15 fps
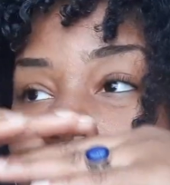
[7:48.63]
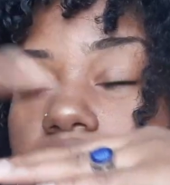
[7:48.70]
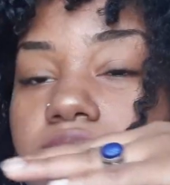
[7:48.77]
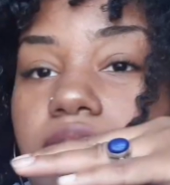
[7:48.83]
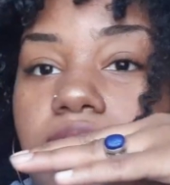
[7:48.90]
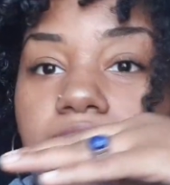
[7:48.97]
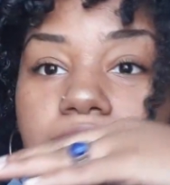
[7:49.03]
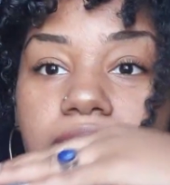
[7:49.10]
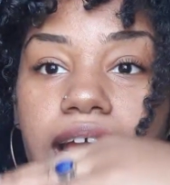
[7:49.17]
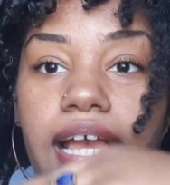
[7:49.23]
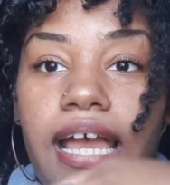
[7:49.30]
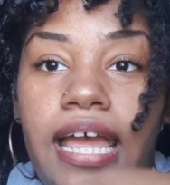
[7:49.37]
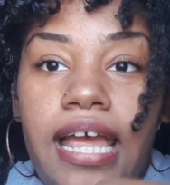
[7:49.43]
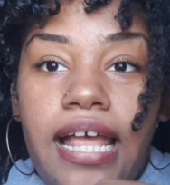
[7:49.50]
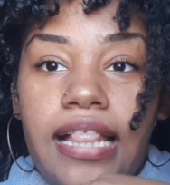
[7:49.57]
look
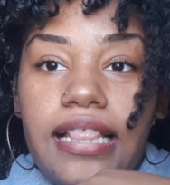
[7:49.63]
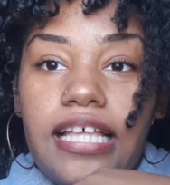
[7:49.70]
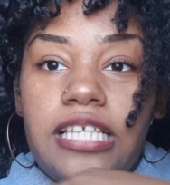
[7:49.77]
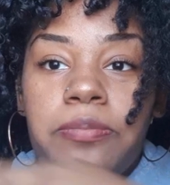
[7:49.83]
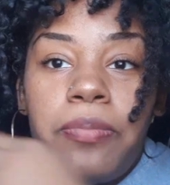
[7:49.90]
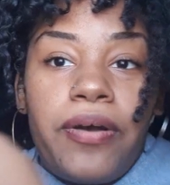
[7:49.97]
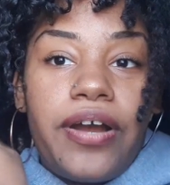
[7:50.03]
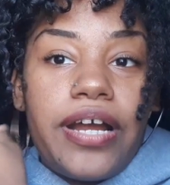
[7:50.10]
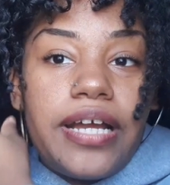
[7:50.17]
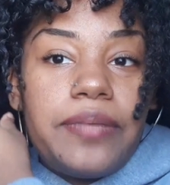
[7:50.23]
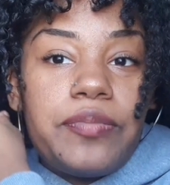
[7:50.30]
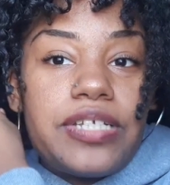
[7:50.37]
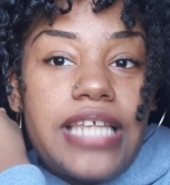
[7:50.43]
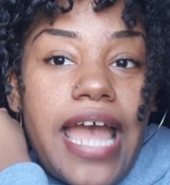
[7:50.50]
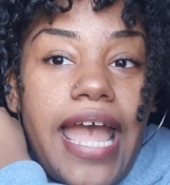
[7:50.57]
like this part
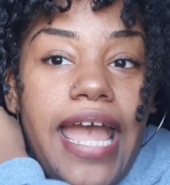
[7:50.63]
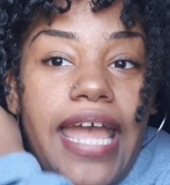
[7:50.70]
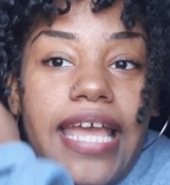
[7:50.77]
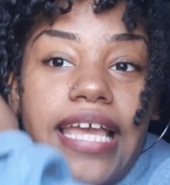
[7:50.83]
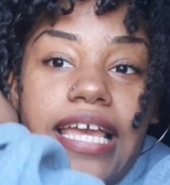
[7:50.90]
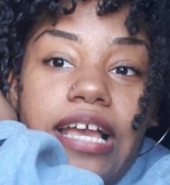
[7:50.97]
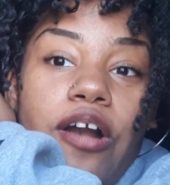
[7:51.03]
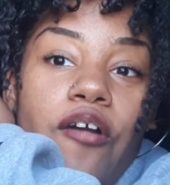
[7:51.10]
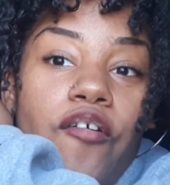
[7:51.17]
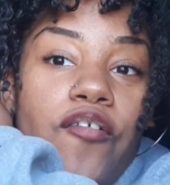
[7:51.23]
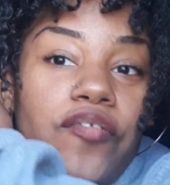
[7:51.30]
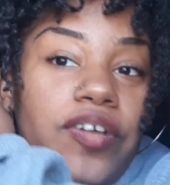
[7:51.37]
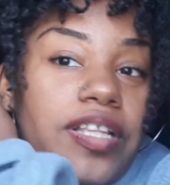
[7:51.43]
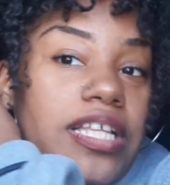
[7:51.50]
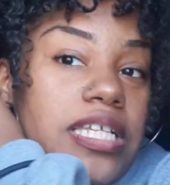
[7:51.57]
was hanging
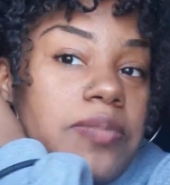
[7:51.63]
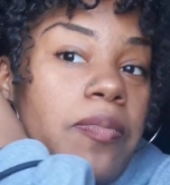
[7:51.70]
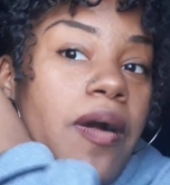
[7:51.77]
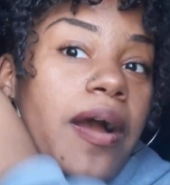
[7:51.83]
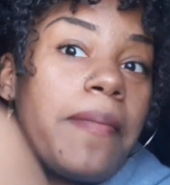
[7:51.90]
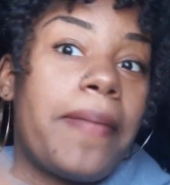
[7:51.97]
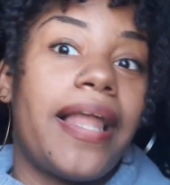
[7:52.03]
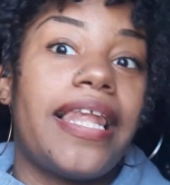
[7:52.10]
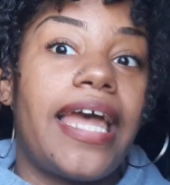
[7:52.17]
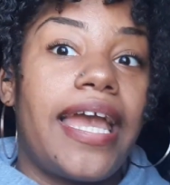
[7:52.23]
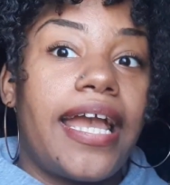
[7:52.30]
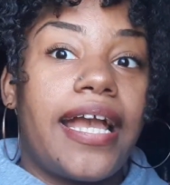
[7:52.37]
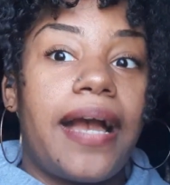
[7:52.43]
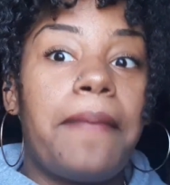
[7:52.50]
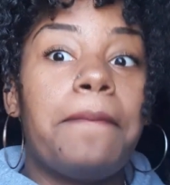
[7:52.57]
over this part by
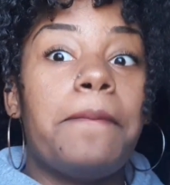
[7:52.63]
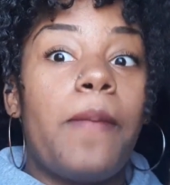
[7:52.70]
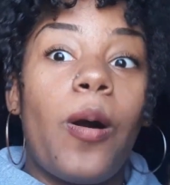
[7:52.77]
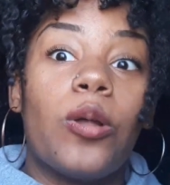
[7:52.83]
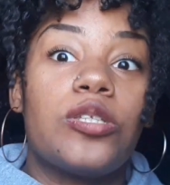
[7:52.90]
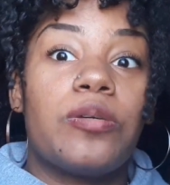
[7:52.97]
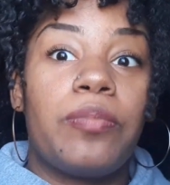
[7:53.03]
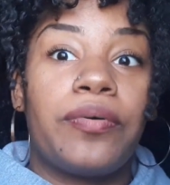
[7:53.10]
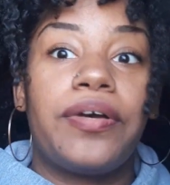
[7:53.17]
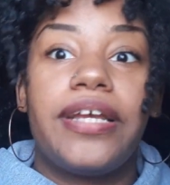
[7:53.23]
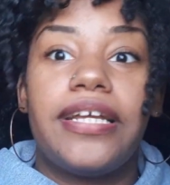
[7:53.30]
like multiple